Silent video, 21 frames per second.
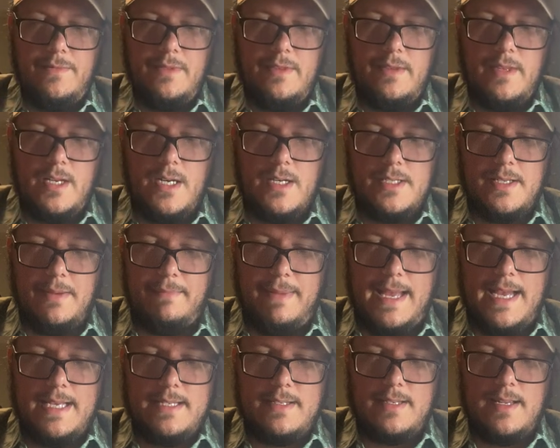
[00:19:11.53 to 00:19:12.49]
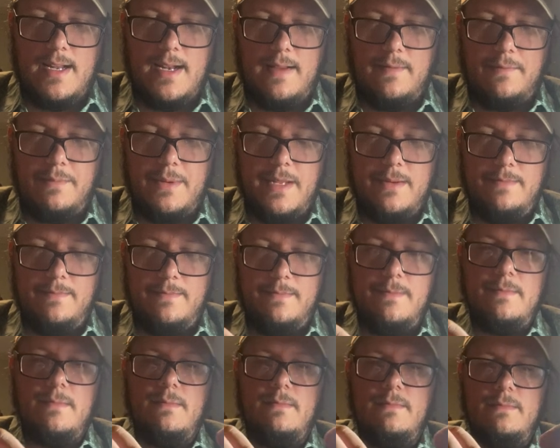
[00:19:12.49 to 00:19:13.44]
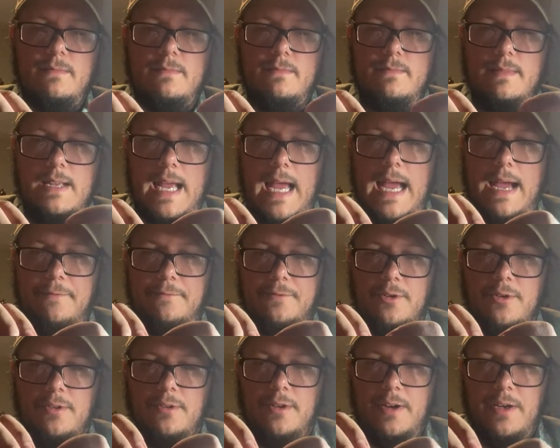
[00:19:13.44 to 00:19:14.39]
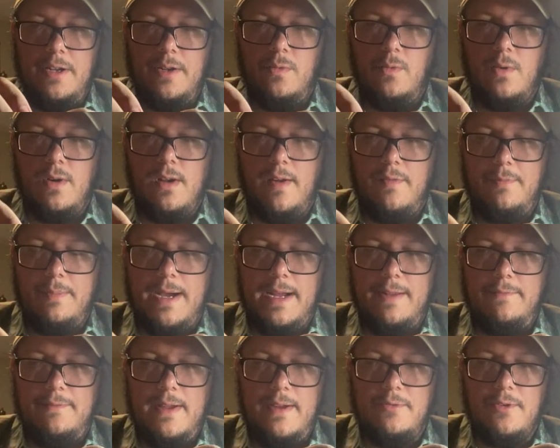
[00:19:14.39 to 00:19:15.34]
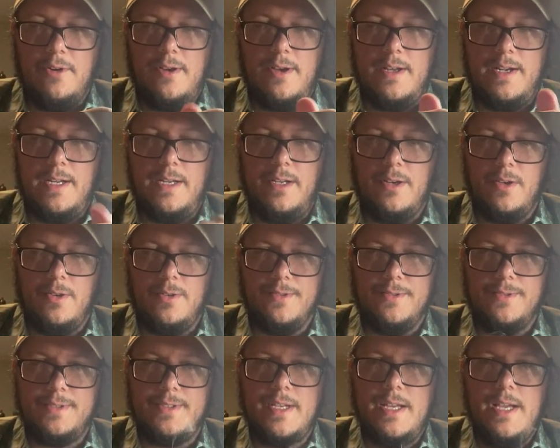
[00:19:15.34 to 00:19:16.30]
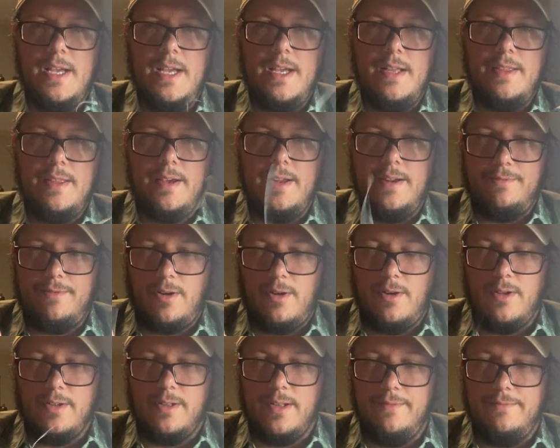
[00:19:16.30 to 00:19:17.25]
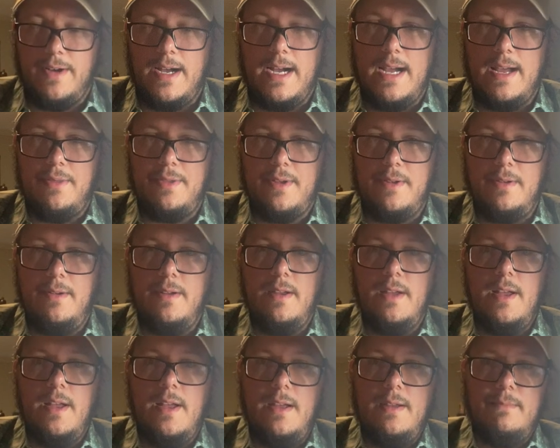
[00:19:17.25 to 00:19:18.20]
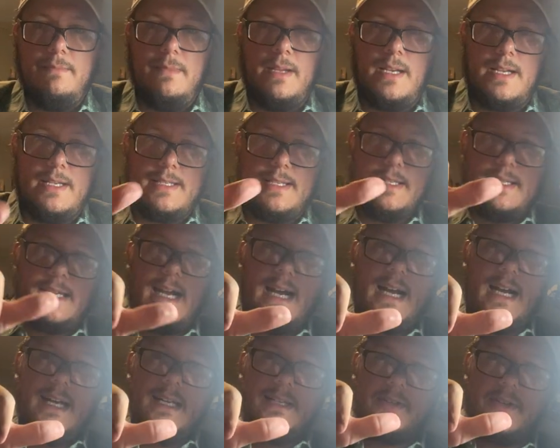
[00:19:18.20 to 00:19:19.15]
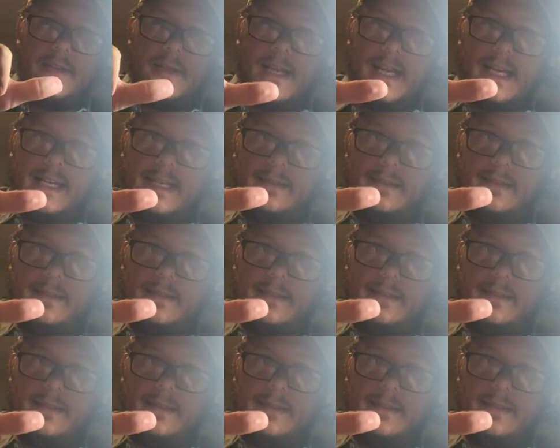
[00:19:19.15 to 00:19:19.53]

There's a bass that I've been after in one of my favorite honey holes that I've called Leviathan, because his eyes are like